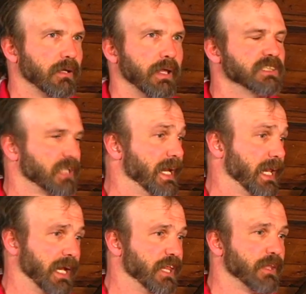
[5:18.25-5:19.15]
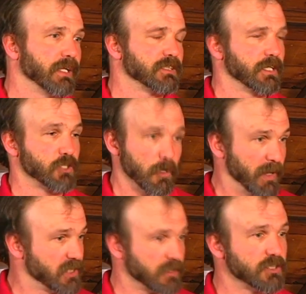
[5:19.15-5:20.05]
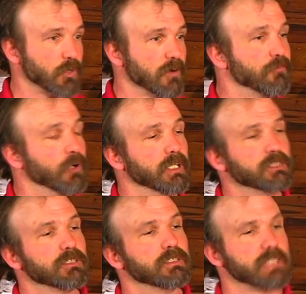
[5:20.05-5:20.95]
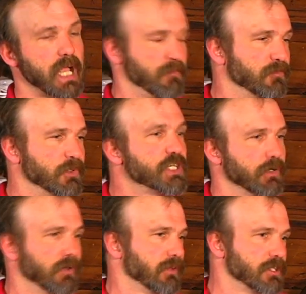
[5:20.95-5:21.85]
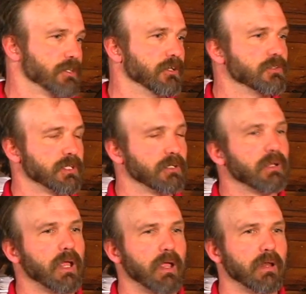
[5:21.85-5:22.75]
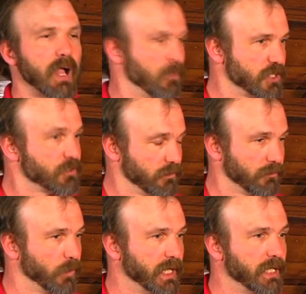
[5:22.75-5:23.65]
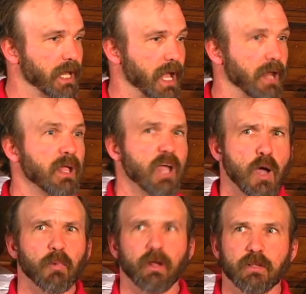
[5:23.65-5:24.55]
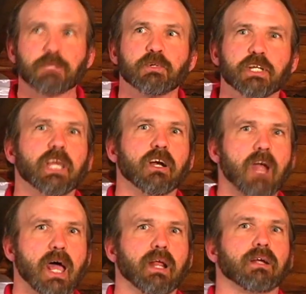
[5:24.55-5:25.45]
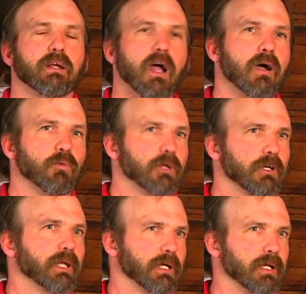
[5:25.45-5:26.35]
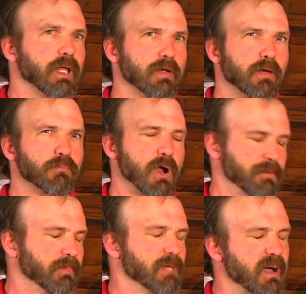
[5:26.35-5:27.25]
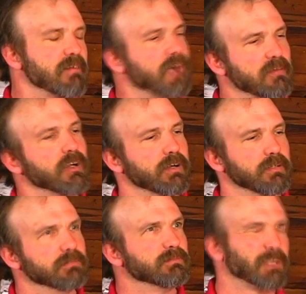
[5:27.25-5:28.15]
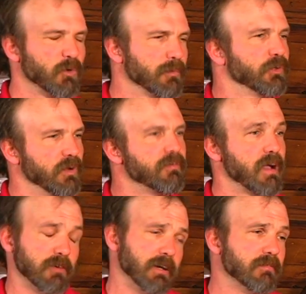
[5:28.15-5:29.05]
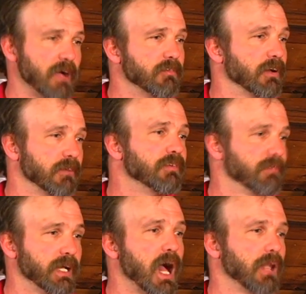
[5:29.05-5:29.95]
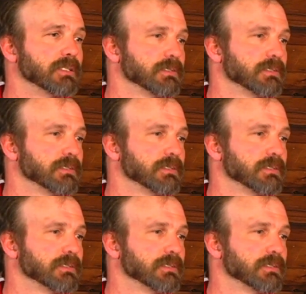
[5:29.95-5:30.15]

insulating anything, it's all based on square footage, the type of material that you're using, and how much we need to add. But on this particular attic, we're looking at probably about $500, somewhere between $500 and $550.